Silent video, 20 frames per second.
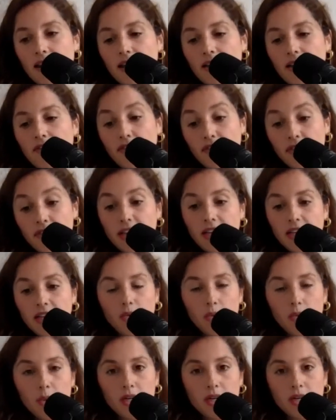
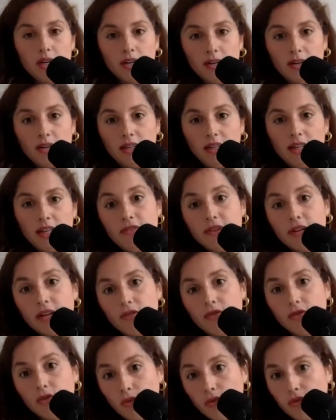feel we are living
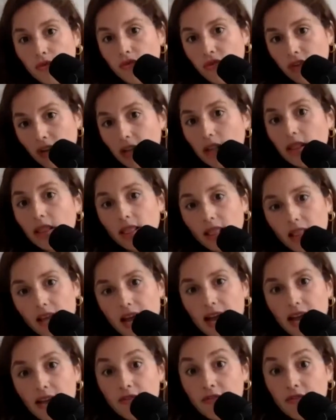a fulfilled
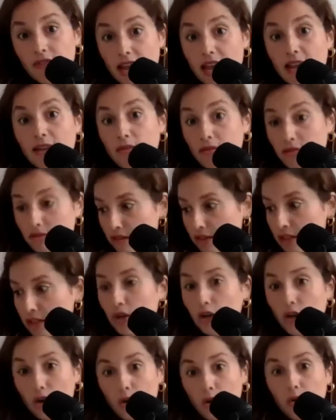life and the
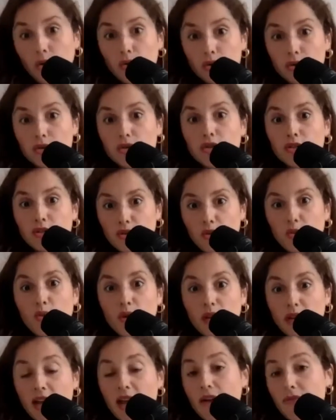goals
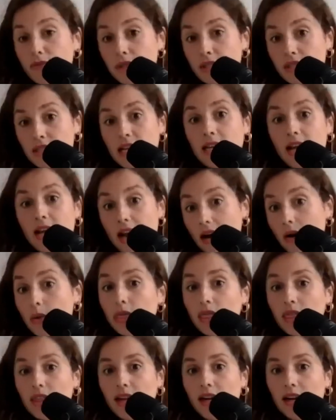we have set out
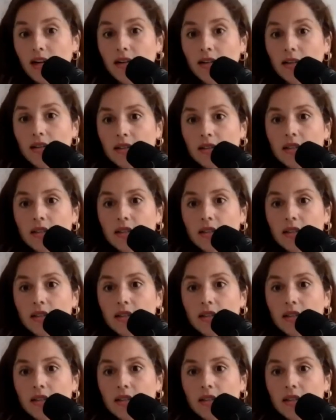there